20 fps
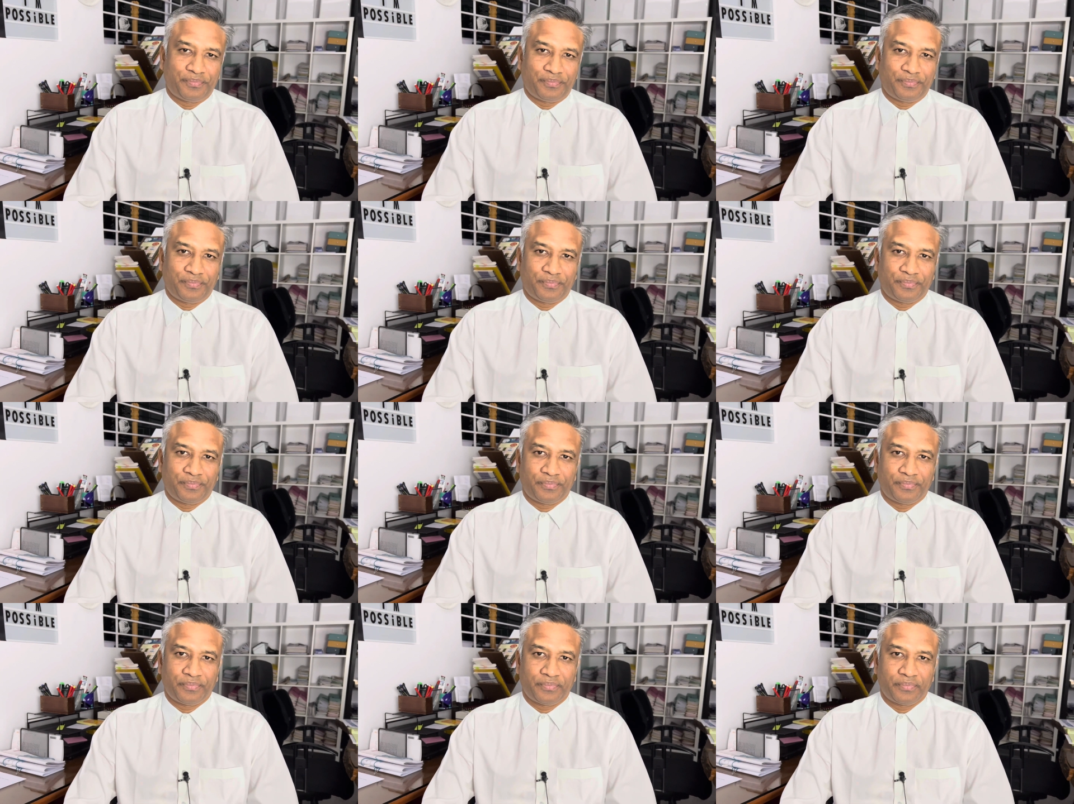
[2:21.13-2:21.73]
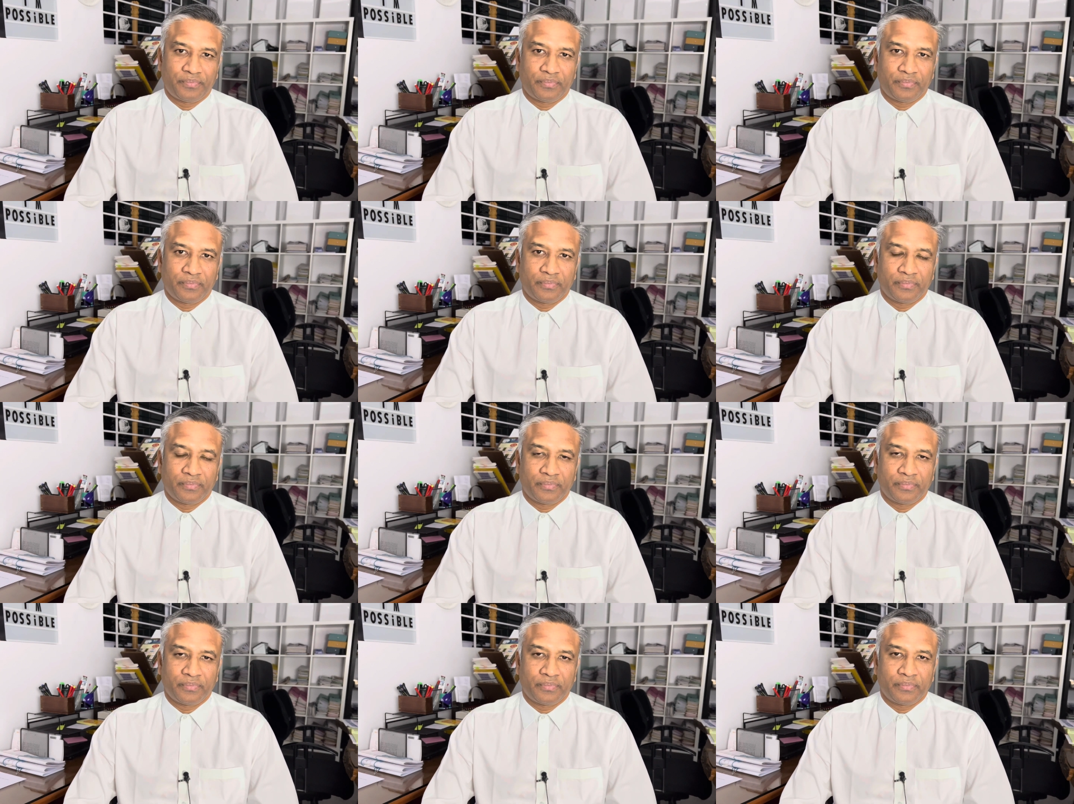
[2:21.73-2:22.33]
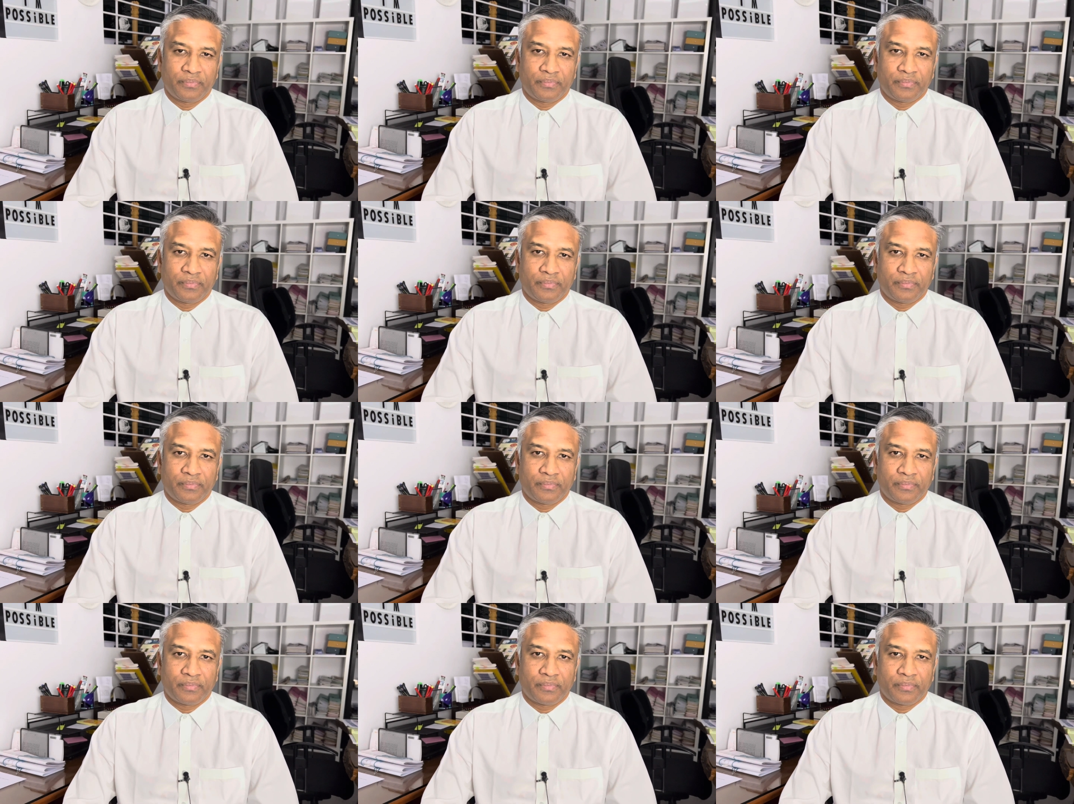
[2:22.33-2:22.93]

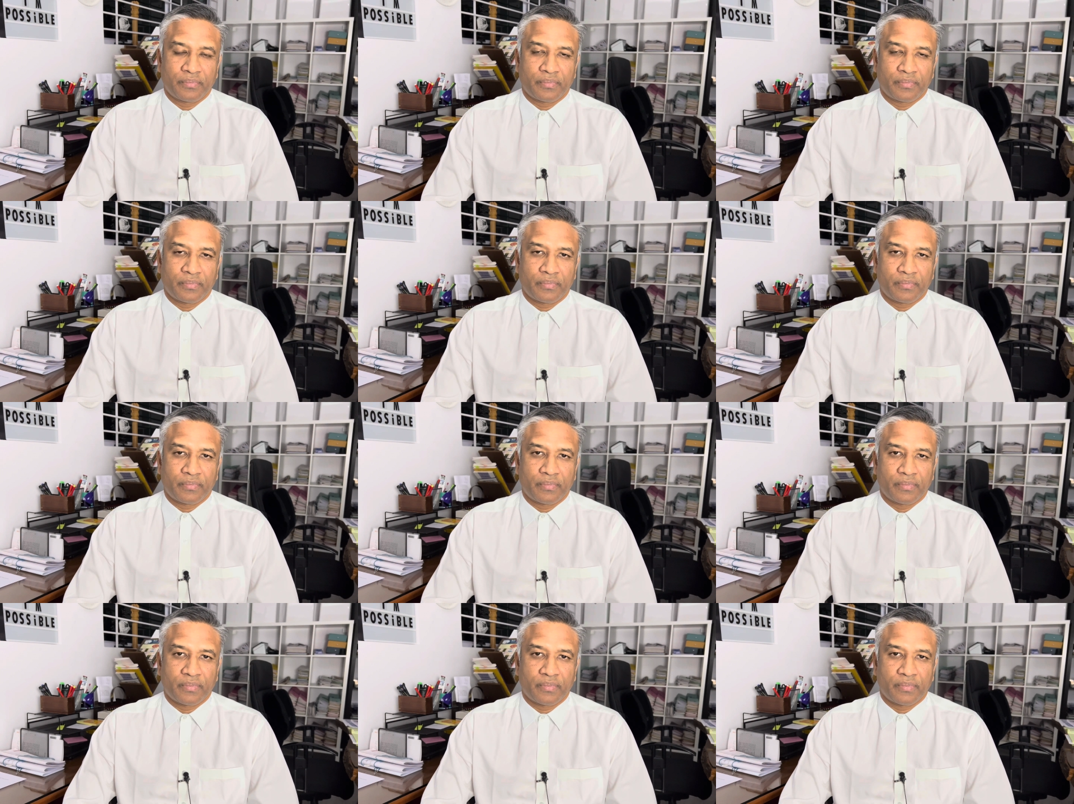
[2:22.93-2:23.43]
(silence)